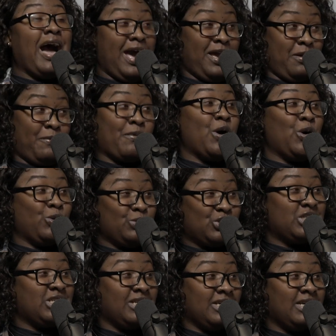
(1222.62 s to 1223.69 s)
I
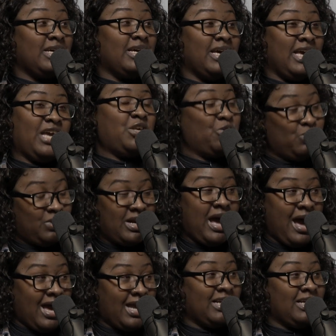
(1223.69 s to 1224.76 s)
approached and you
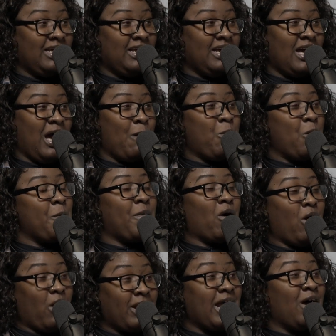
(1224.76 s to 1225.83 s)
denied. I poured my heart